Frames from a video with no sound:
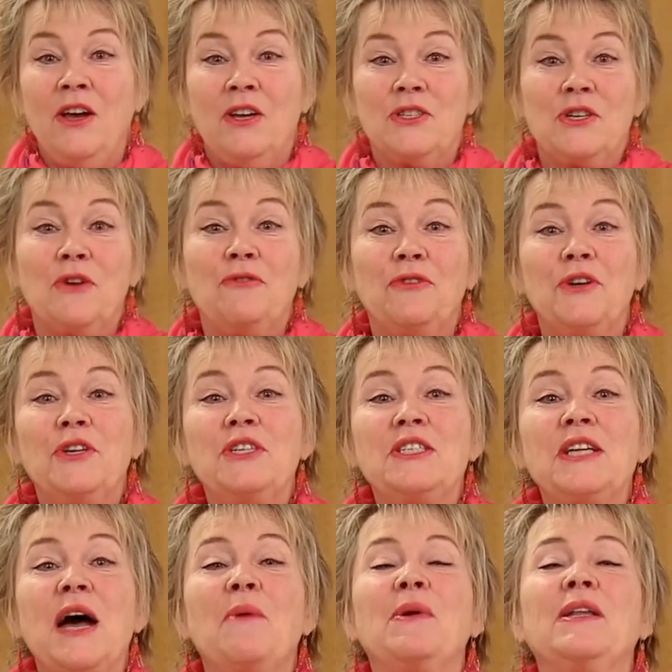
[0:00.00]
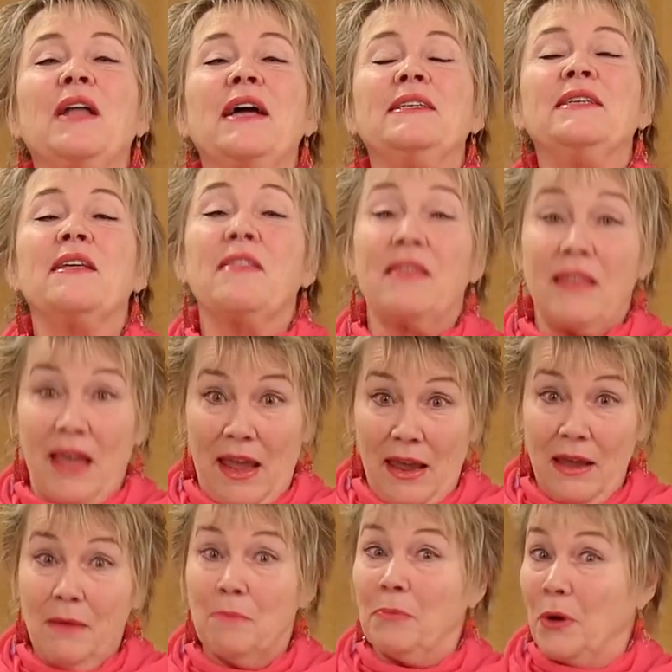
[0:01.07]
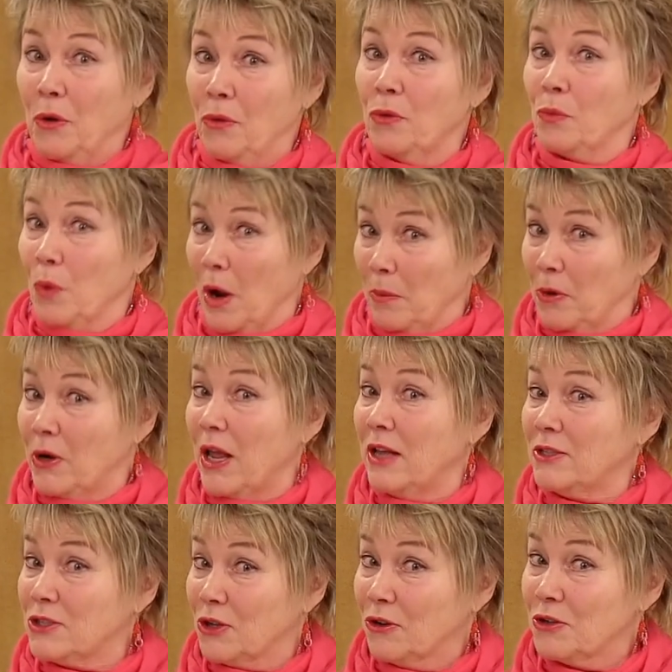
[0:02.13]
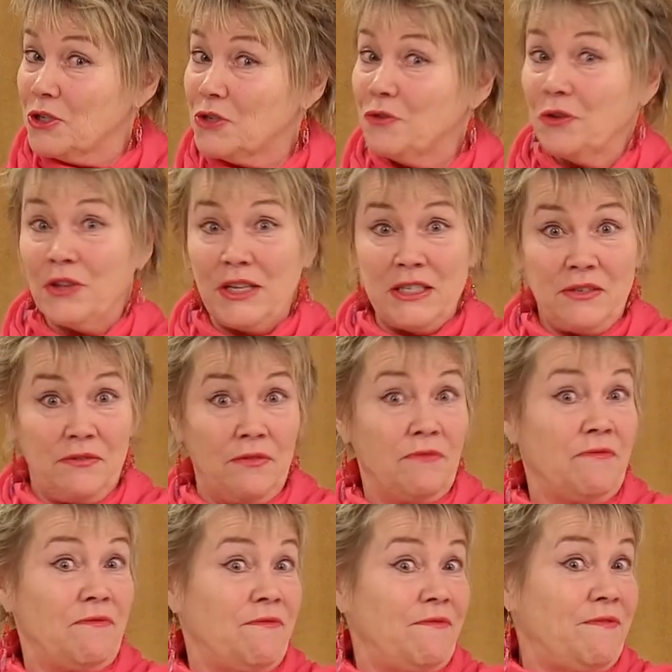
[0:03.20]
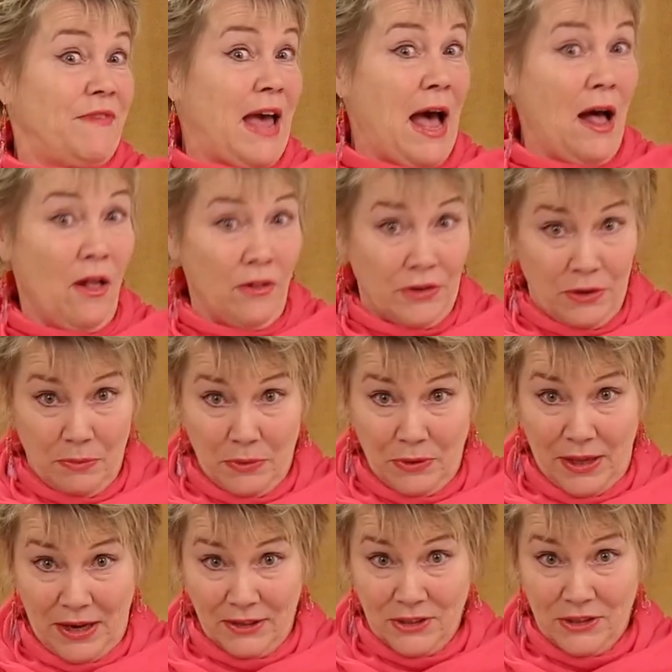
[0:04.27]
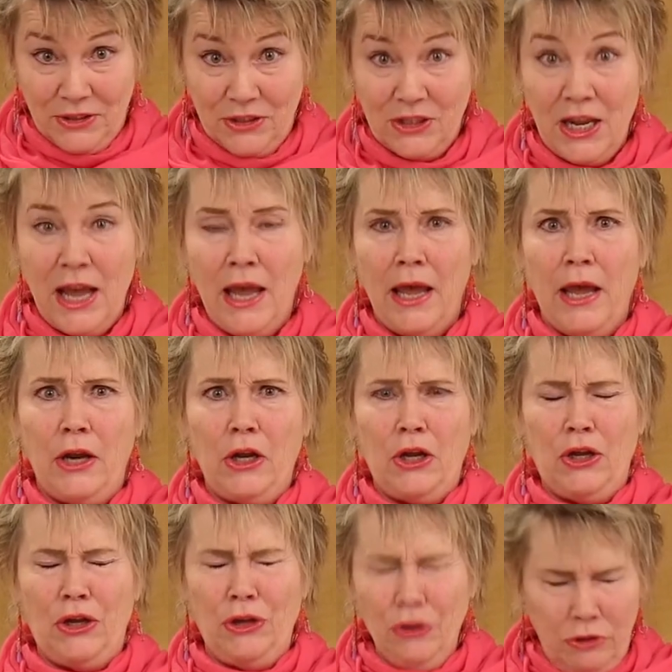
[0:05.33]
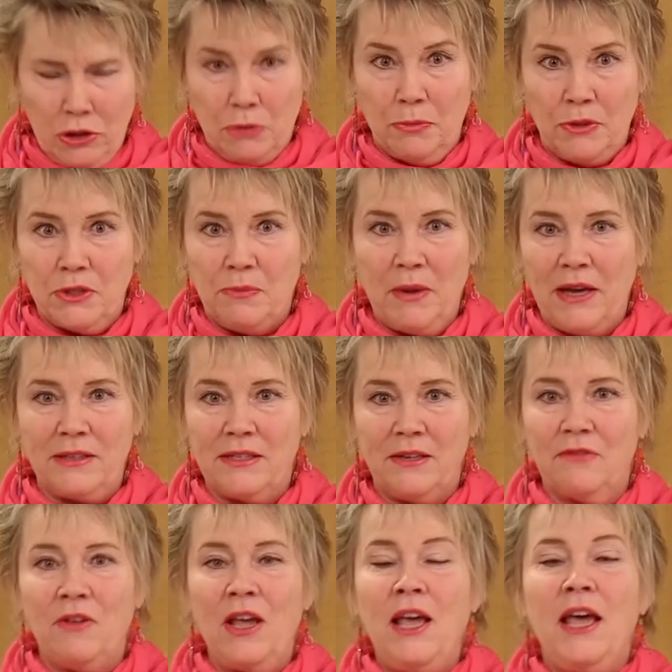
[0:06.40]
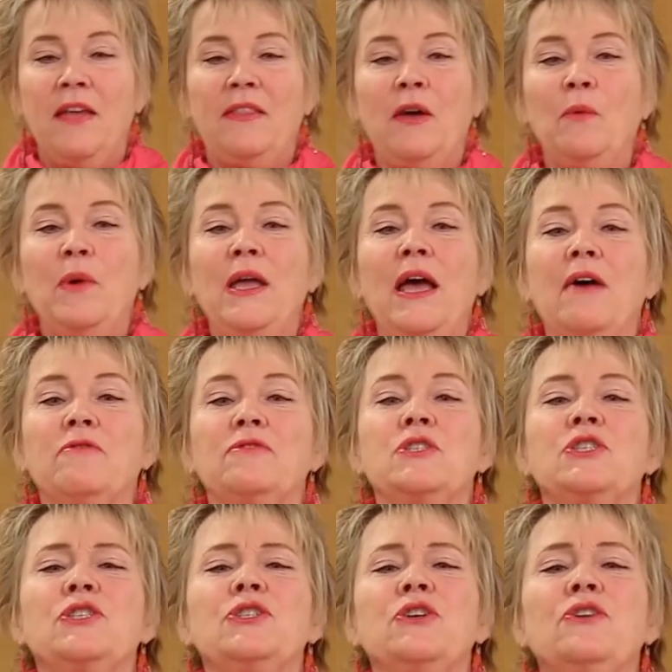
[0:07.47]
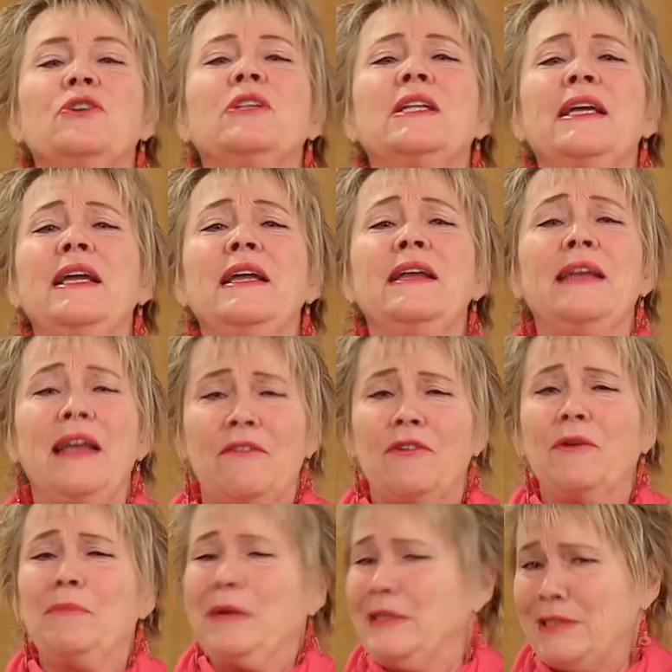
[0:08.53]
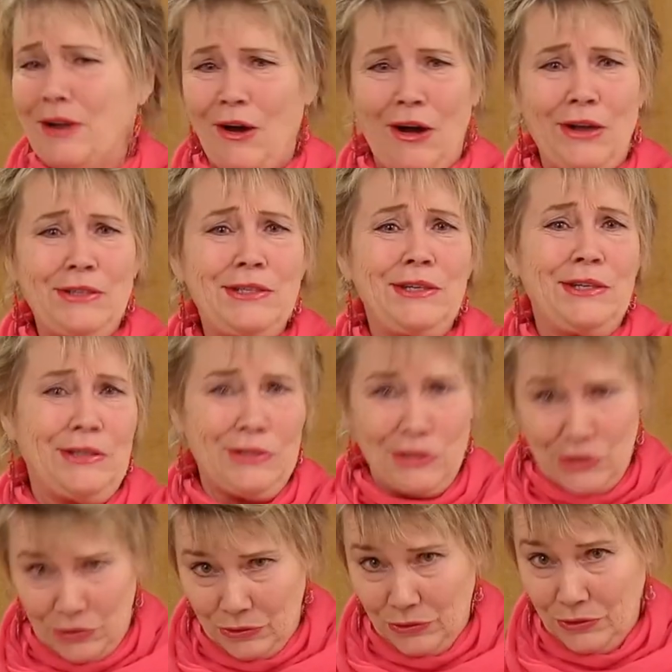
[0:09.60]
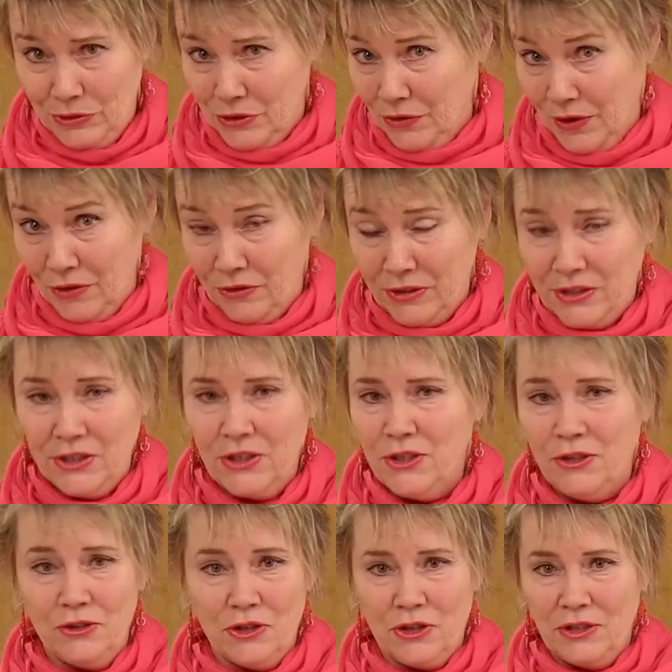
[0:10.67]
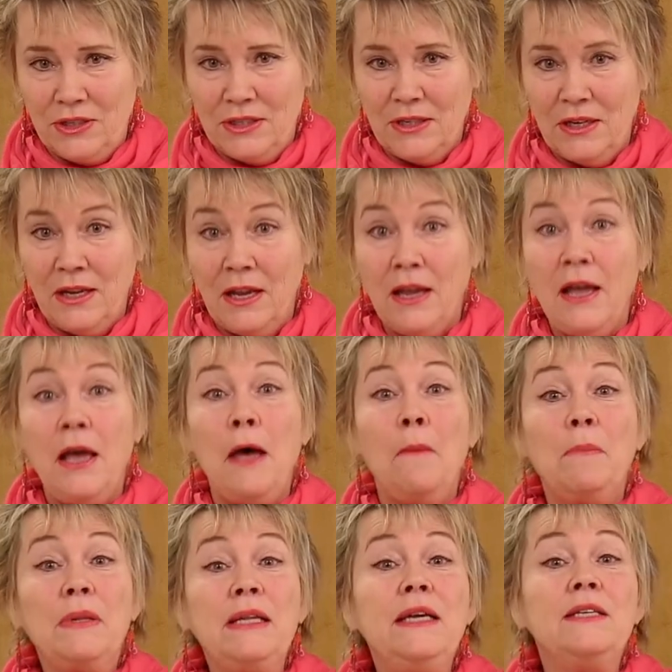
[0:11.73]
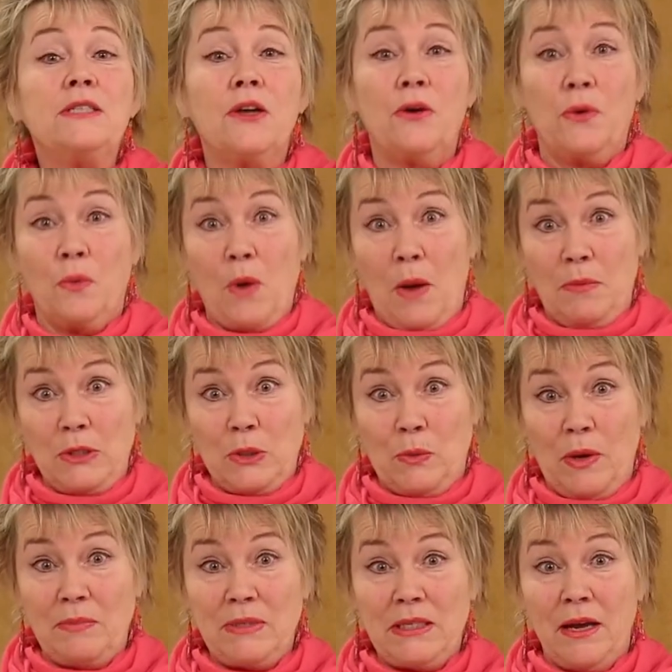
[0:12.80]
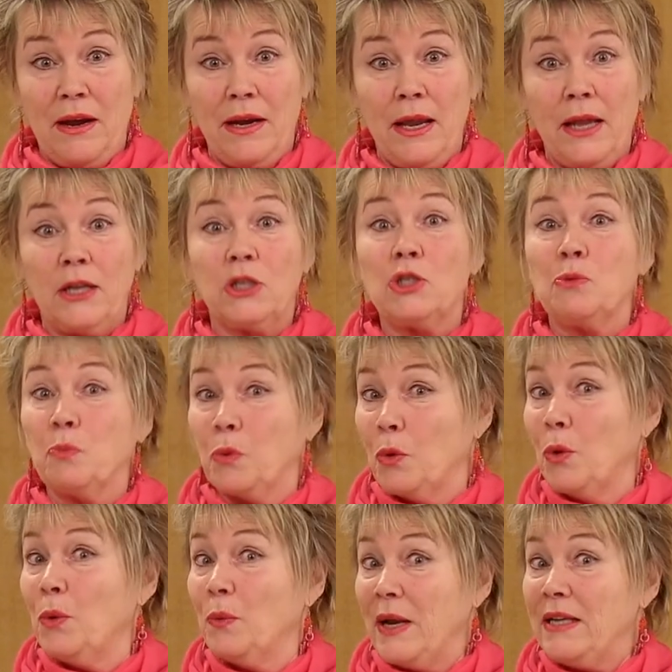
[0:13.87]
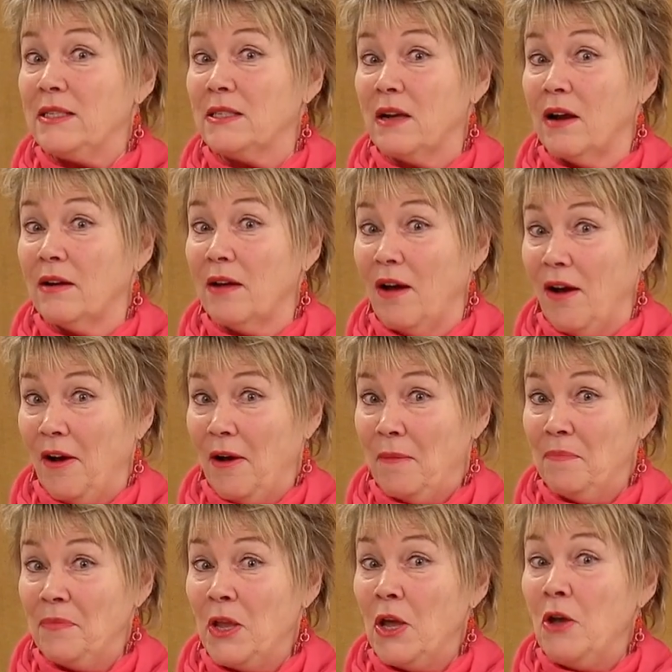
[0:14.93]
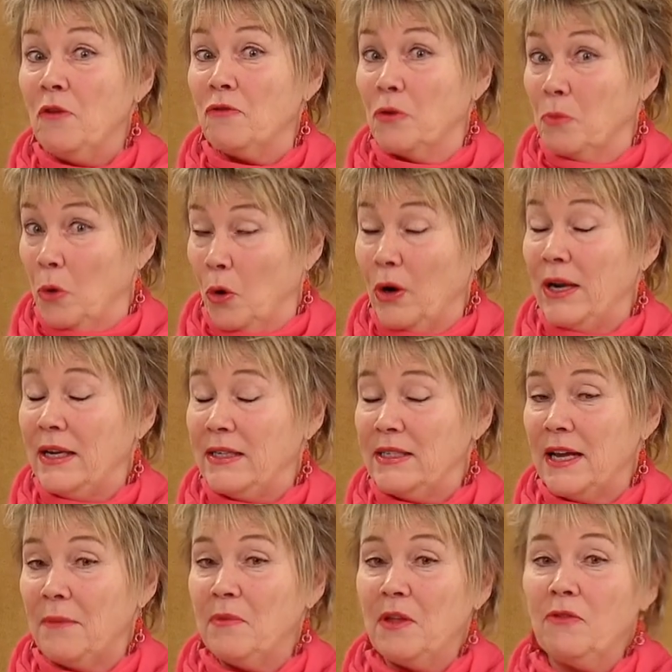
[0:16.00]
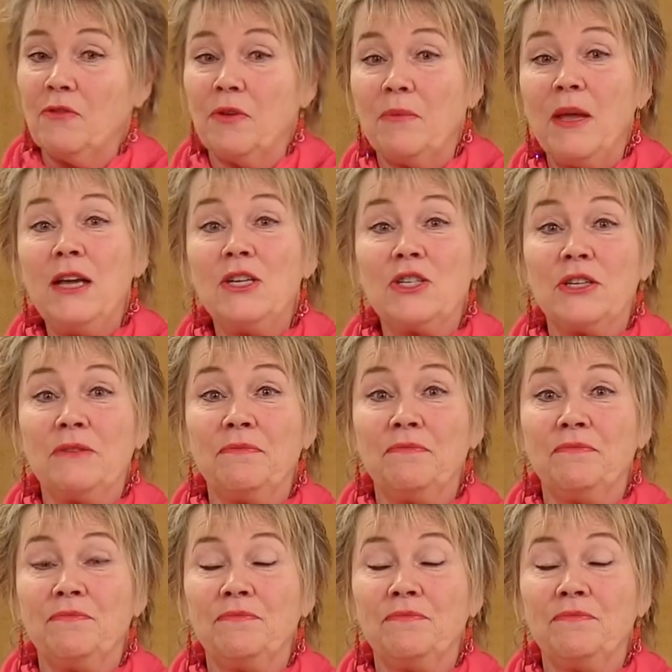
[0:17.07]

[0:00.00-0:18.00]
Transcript: So first, I would like to thank both Robert and Zosh for these valuable answers and huge perspective that we have certainly never been taught in schools or other institutions. Please go to Robert's website at explorerace.com for more in-depth information.